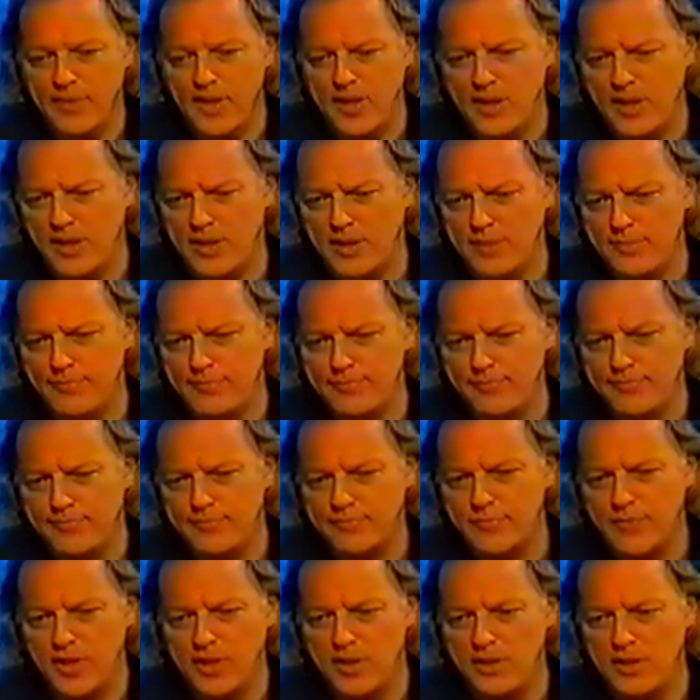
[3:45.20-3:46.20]
And
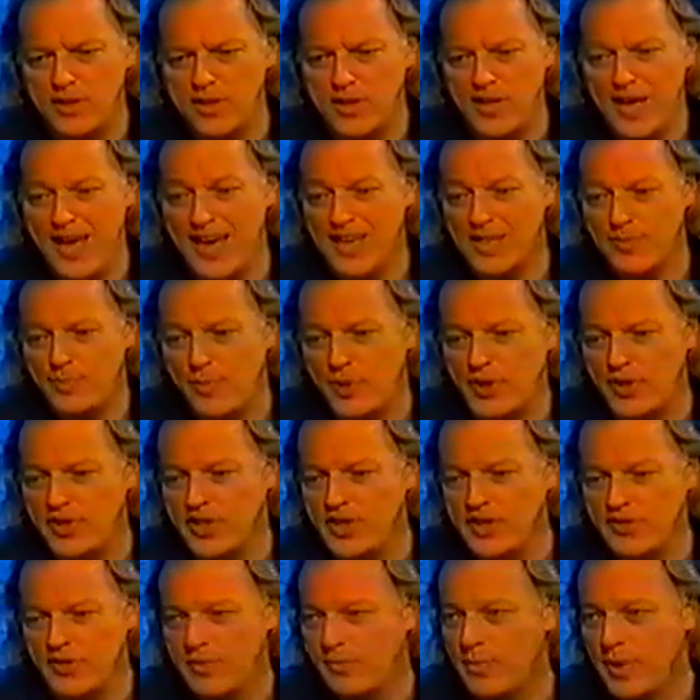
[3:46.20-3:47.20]
the
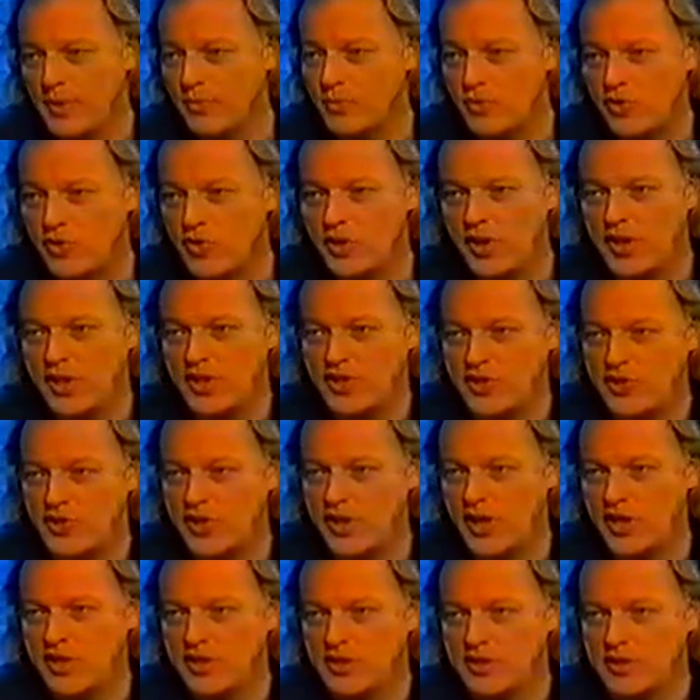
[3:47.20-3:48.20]
expertise of the people doing it has
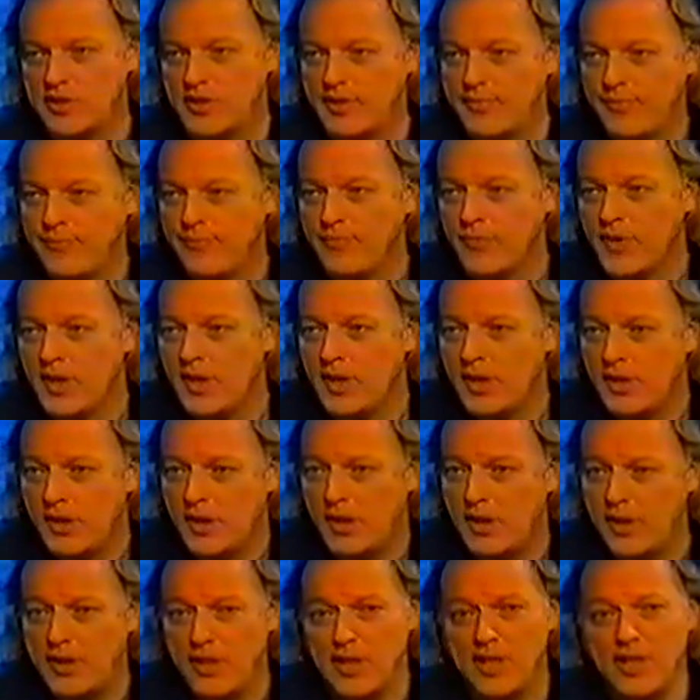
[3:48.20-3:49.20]
changed.
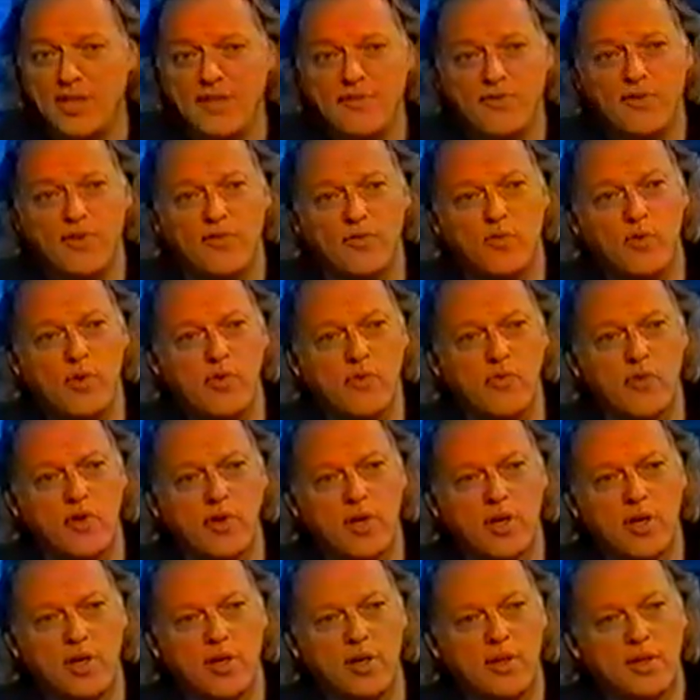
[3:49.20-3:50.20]
And I think even if we
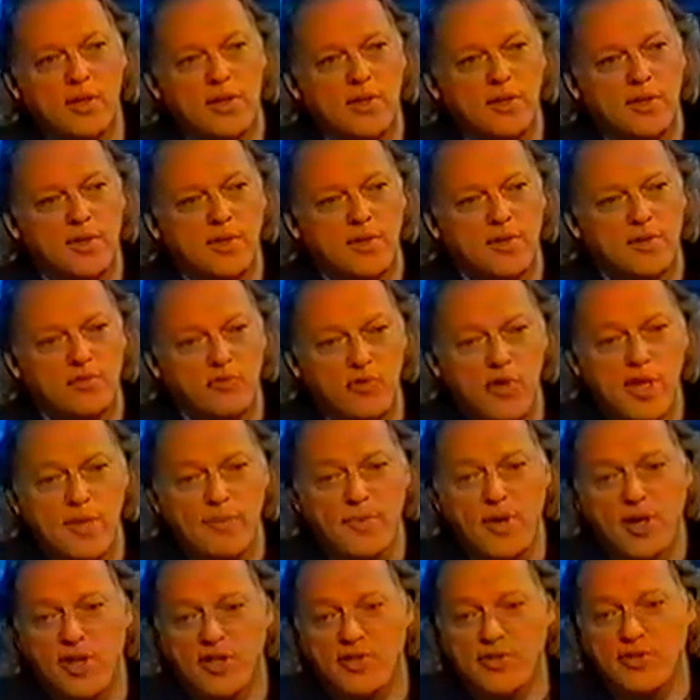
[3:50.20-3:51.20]
were
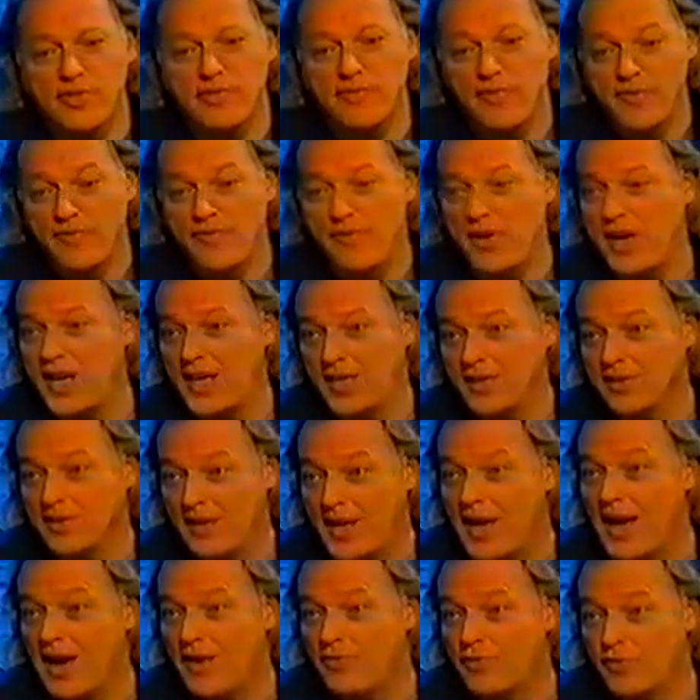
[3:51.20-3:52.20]
remastering for vinyl
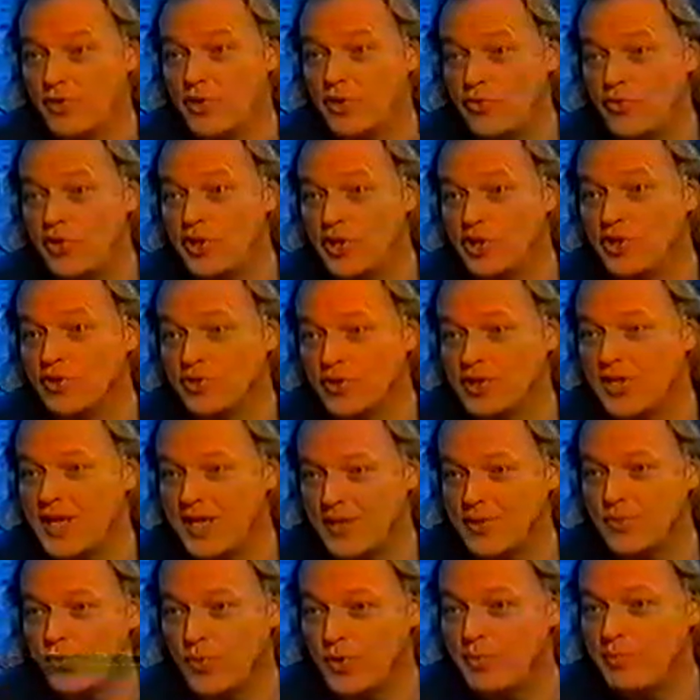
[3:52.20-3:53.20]
now from the original
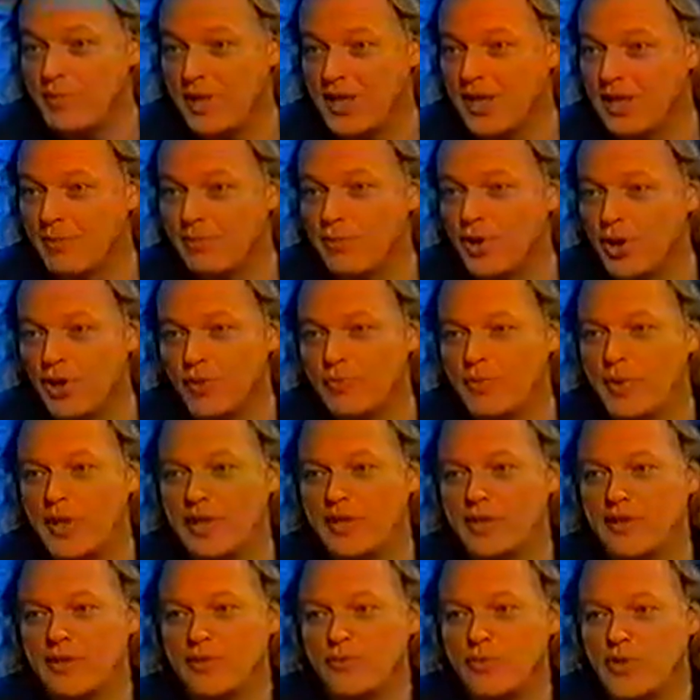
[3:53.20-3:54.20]
tapes, we'd make them a lot
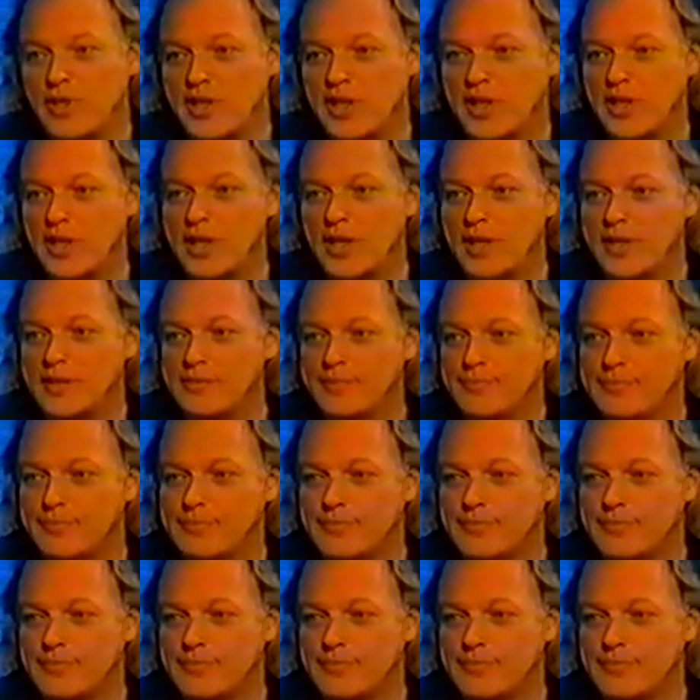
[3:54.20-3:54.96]
better than we did then.